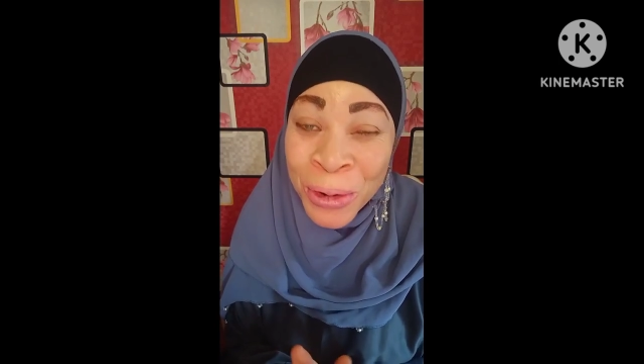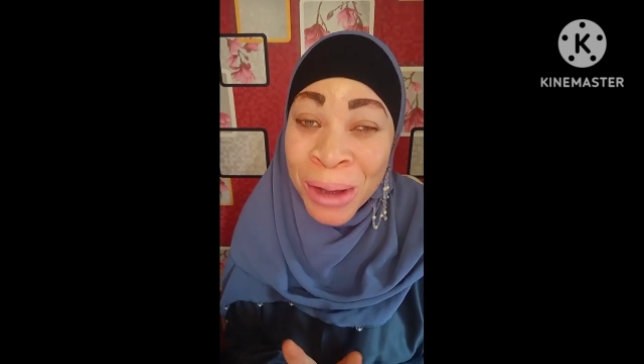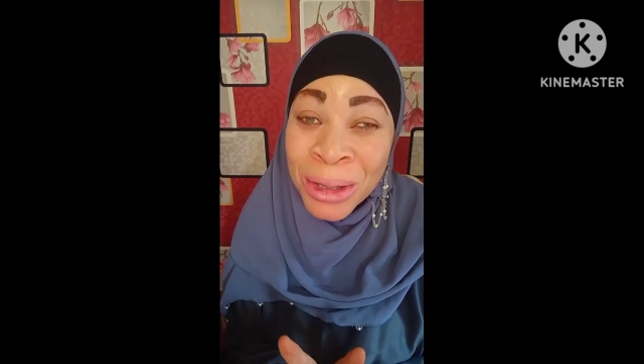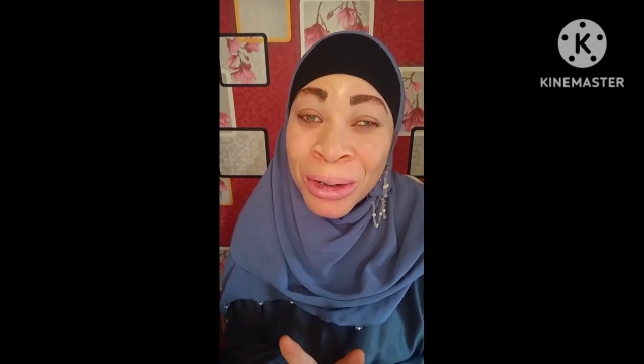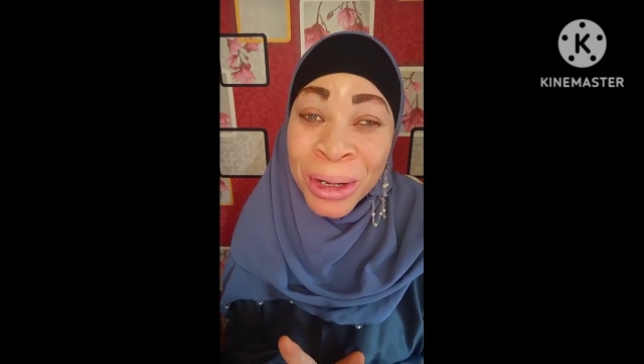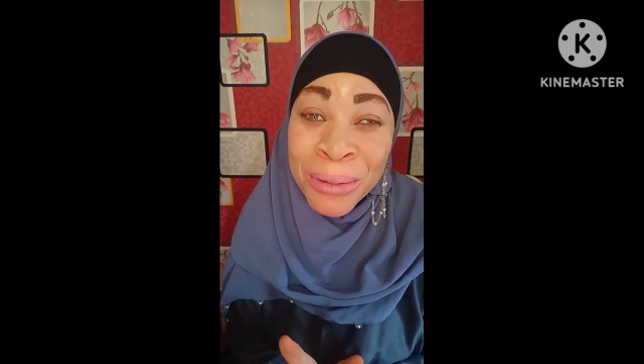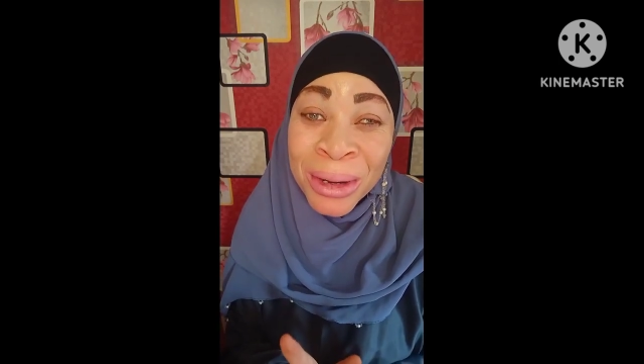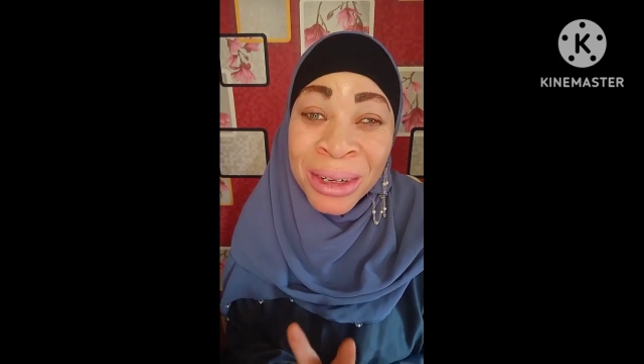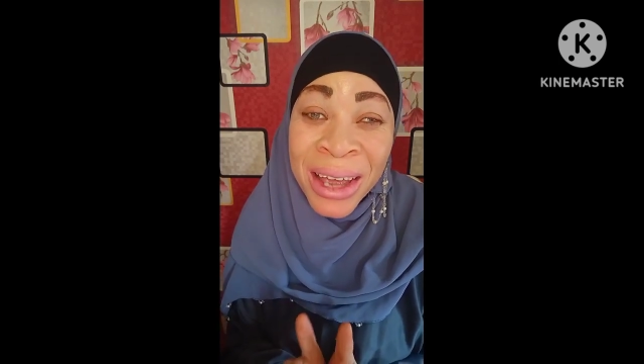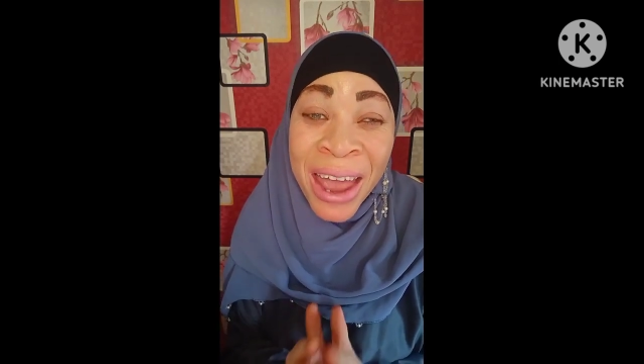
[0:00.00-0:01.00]
where we talk
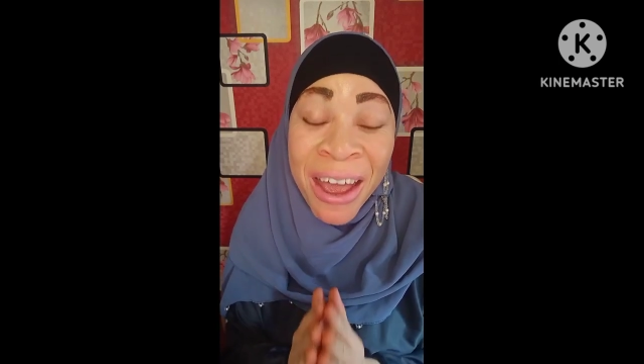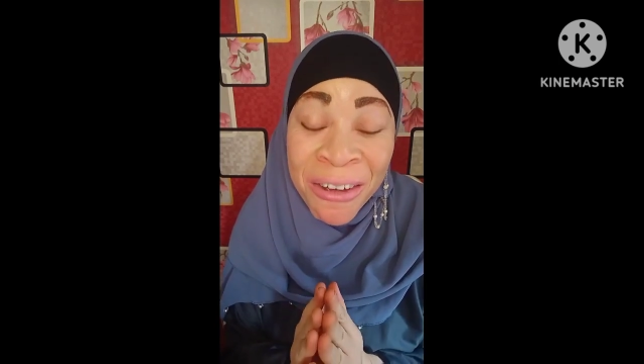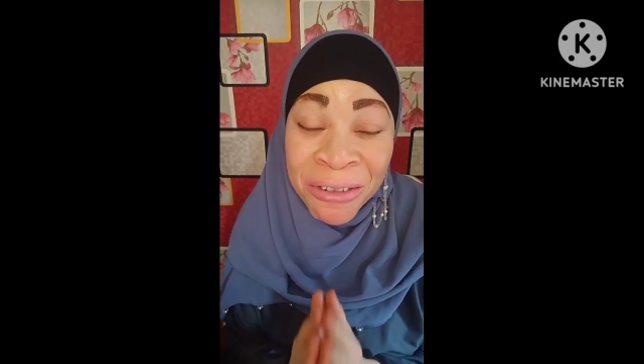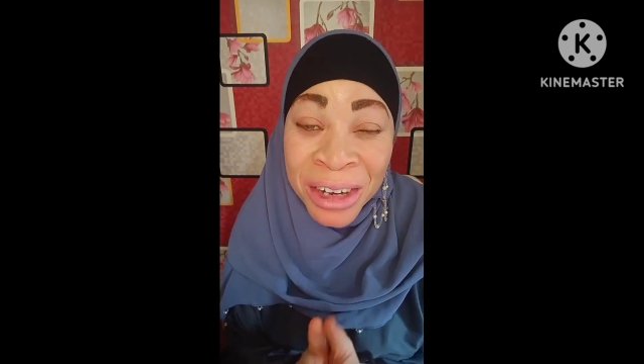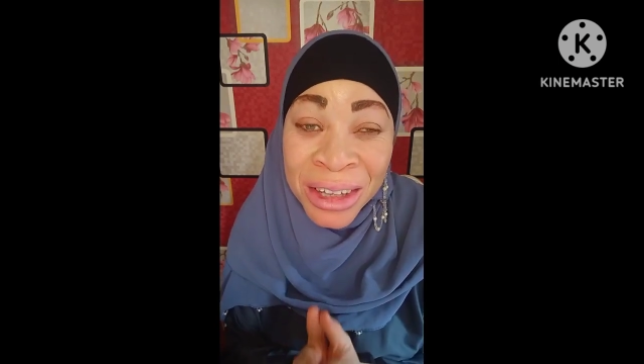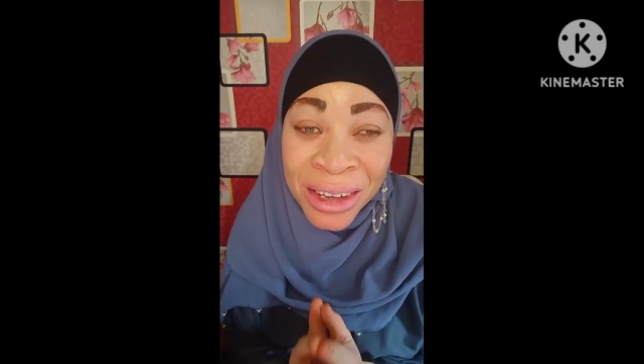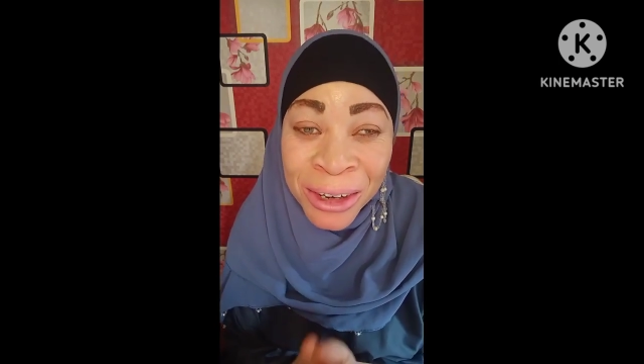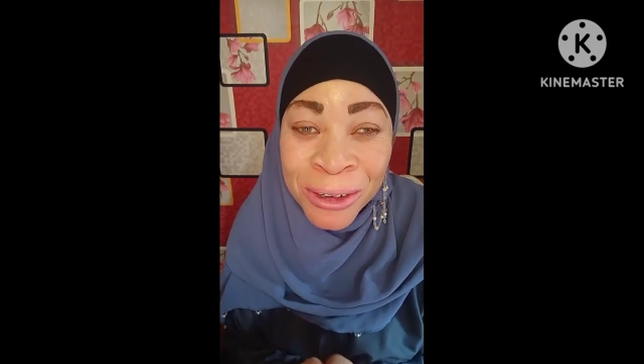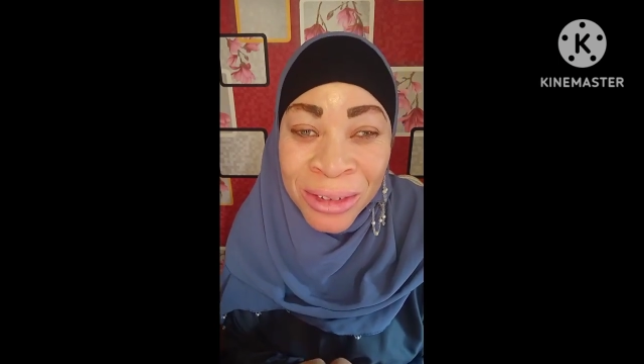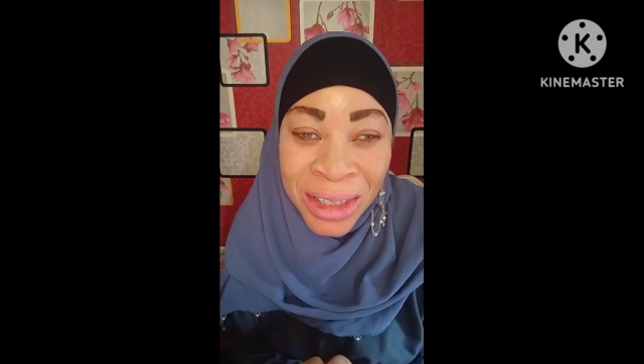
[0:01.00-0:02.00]
about
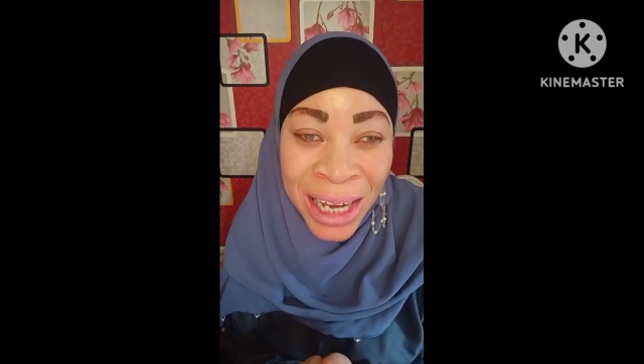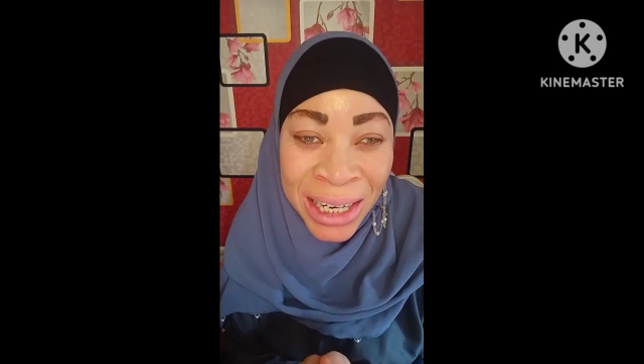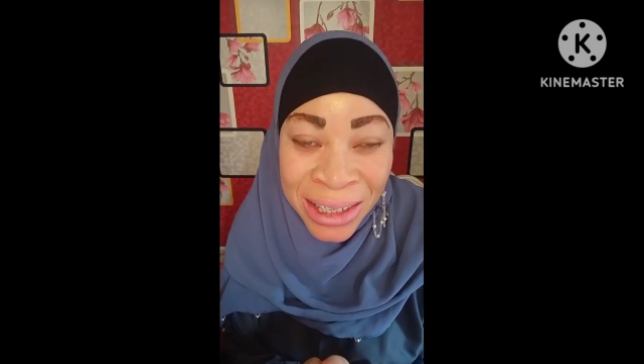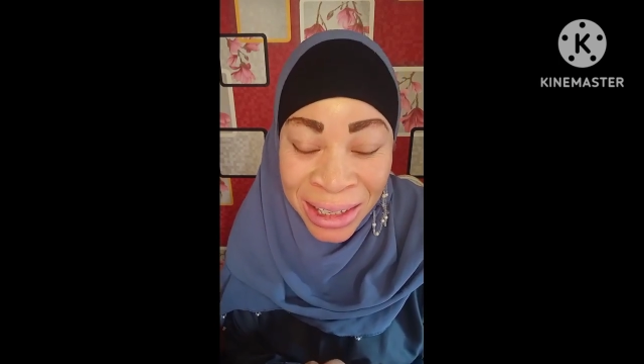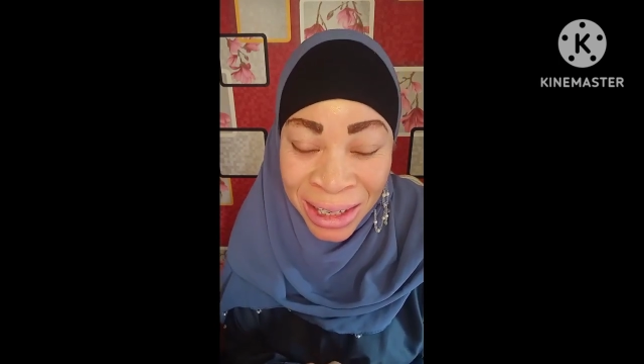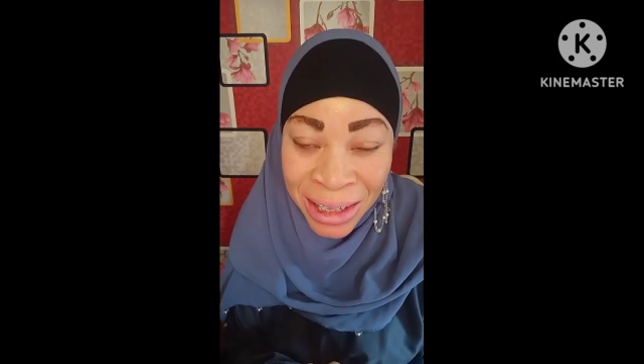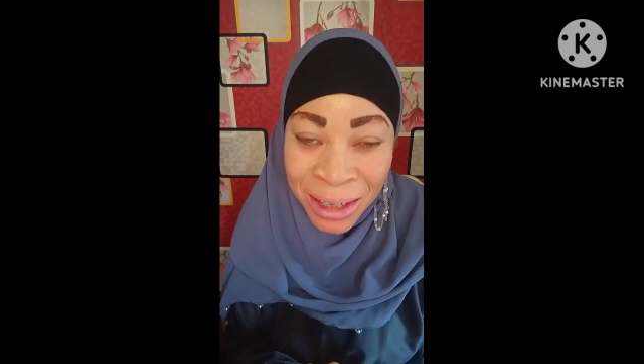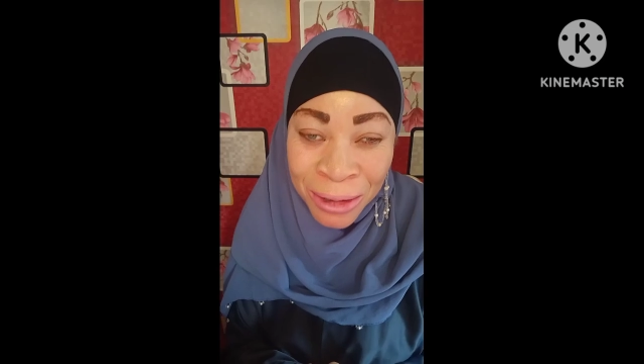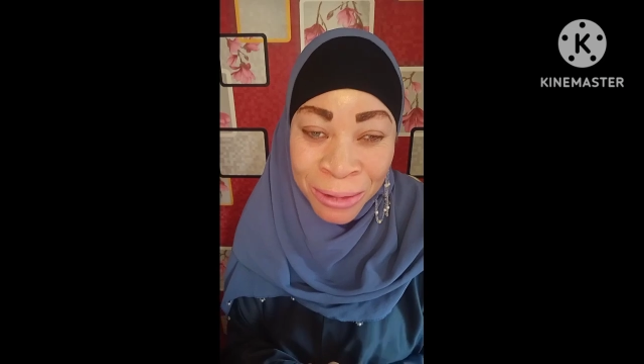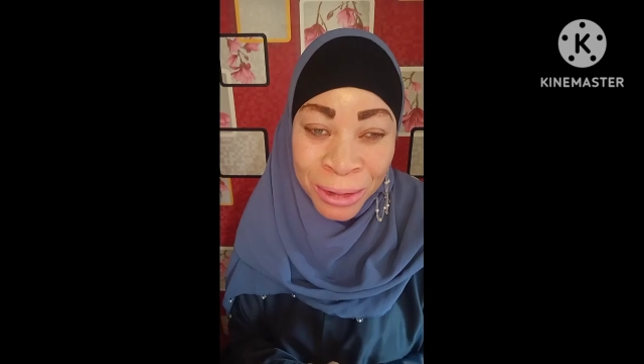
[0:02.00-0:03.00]
everything concerning
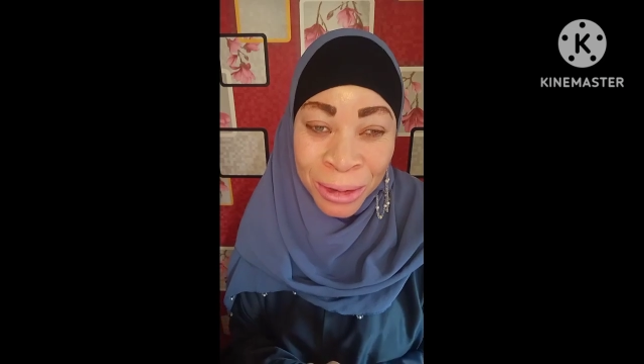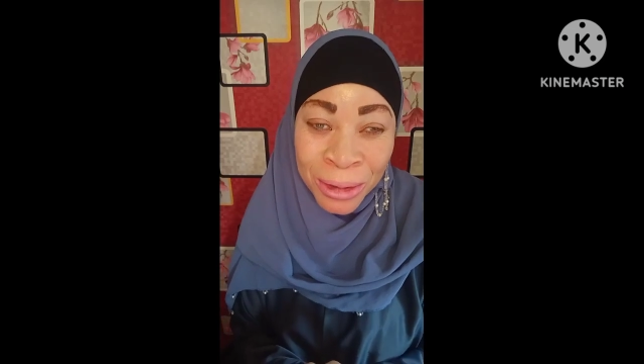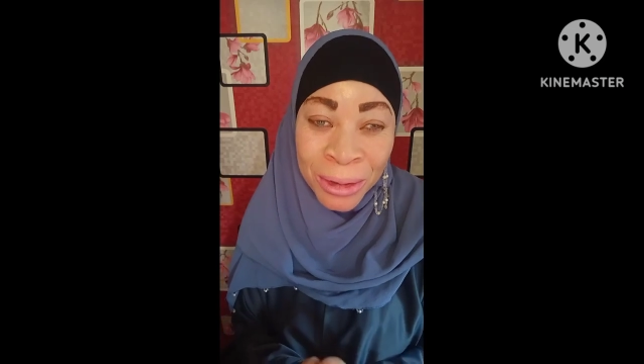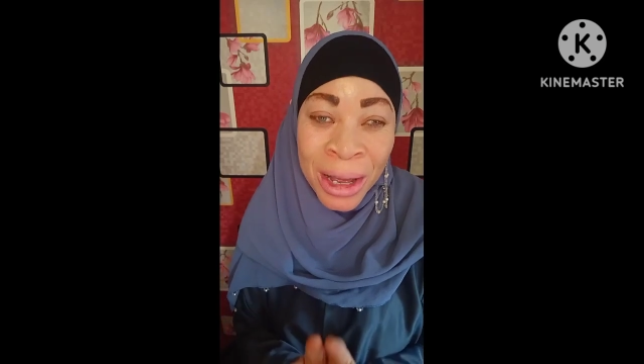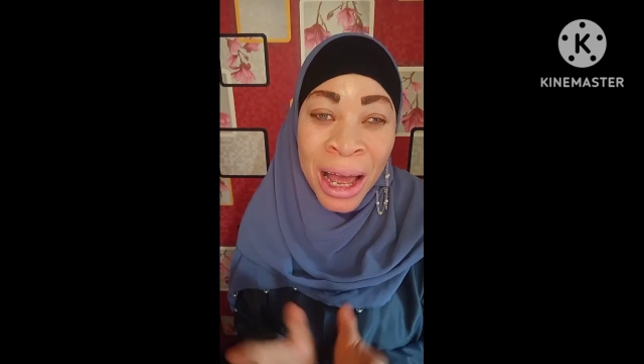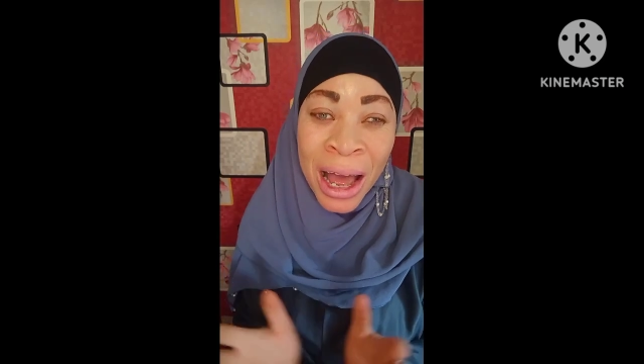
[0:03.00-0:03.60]
skincare of color.